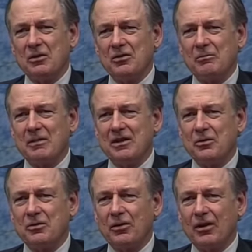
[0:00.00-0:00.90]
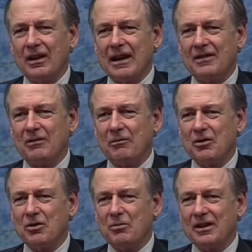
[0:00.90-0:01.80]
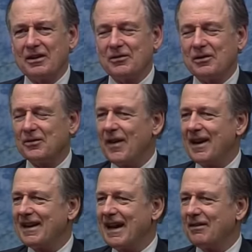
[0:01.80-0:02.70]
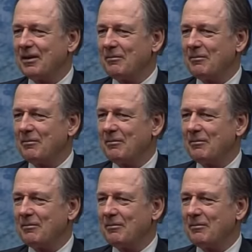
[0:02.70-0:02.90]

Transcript: you should be neutral and let the renewable industries fight it out